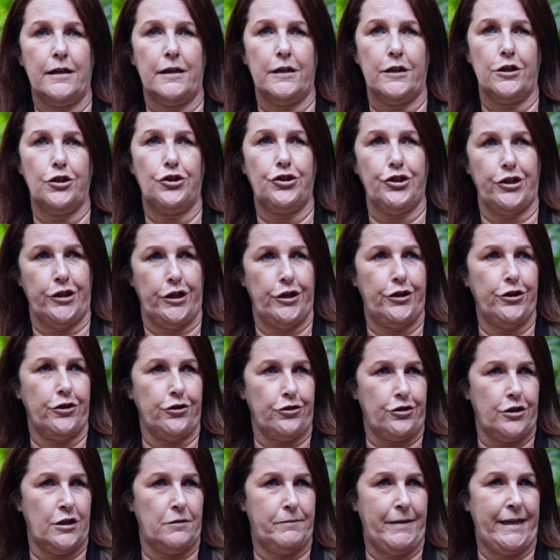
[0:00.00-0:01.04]
junior
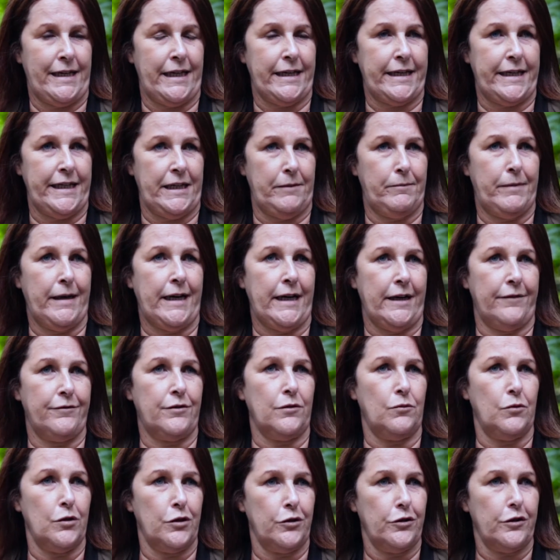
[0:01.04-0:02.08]
doctors being a key part of the
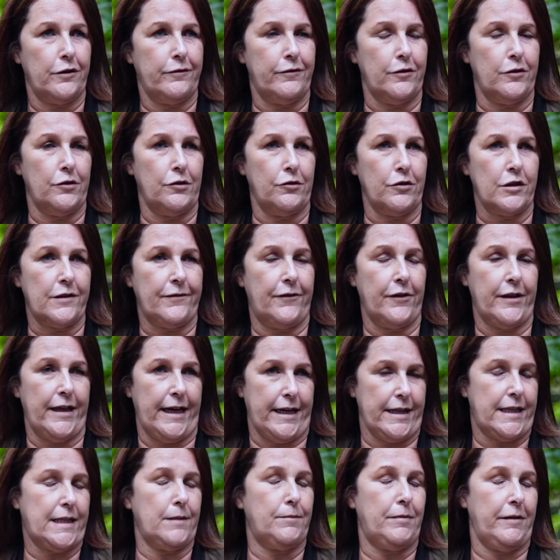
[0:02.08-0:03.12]
workforce, for that
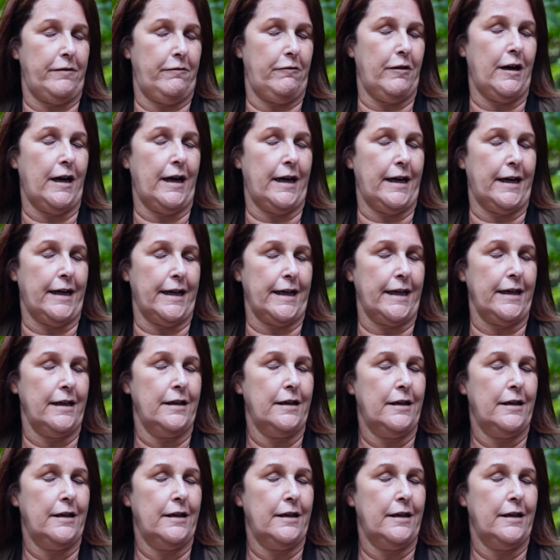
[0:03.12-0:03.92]
to be right,